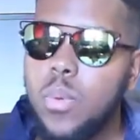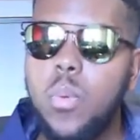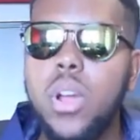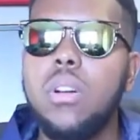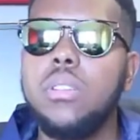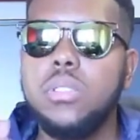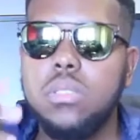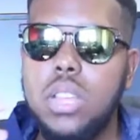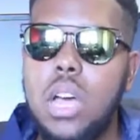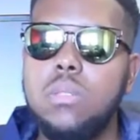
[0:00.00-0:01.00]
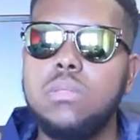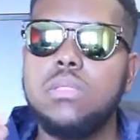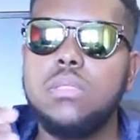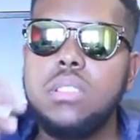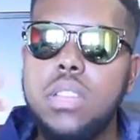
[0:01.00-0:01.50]
work on your sound.
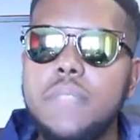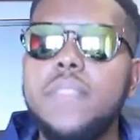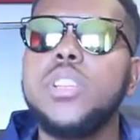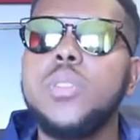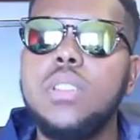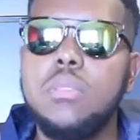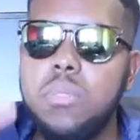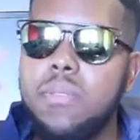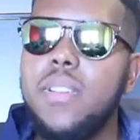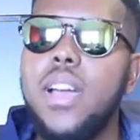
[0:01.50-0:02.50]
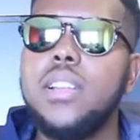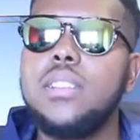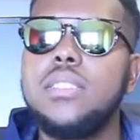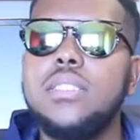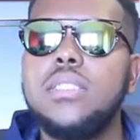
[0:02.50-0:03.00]
Eventually it'll be fine.
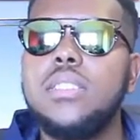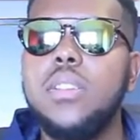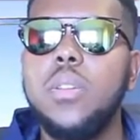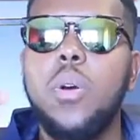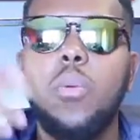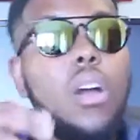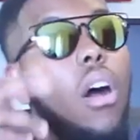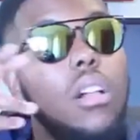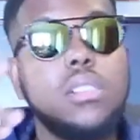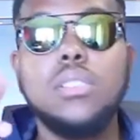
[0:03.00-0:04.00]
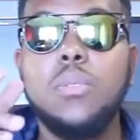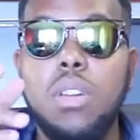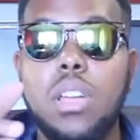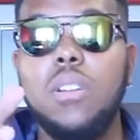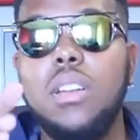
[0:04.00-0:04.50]
You know, we're all still
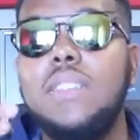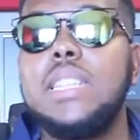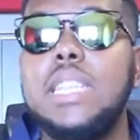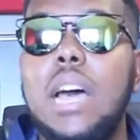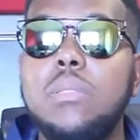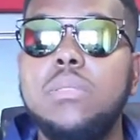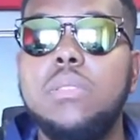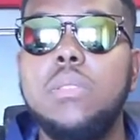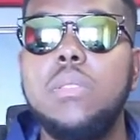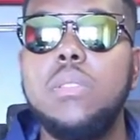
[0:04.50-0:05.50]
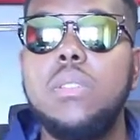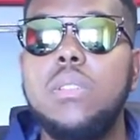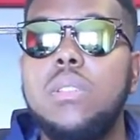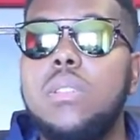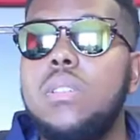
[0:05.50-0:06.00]
working on our sound. You know,
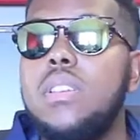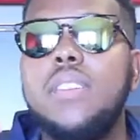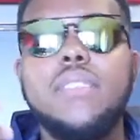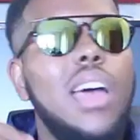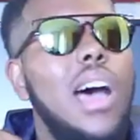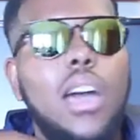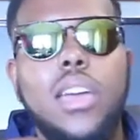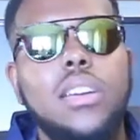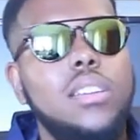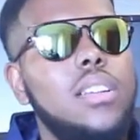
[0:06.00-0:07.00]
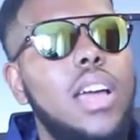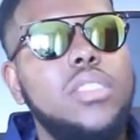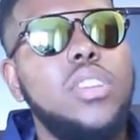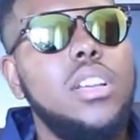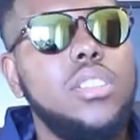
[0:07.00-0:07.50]
even I
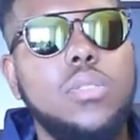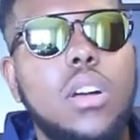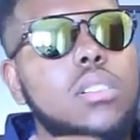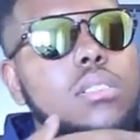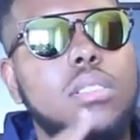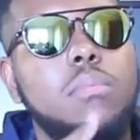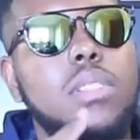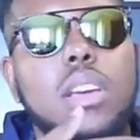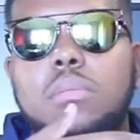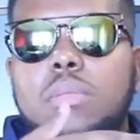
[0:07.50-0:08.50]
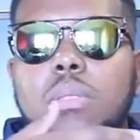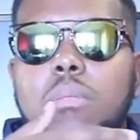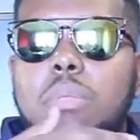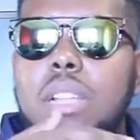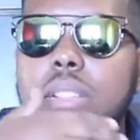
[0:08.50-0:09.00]
struggle sometimes. You
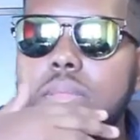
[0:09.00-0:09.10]
know, but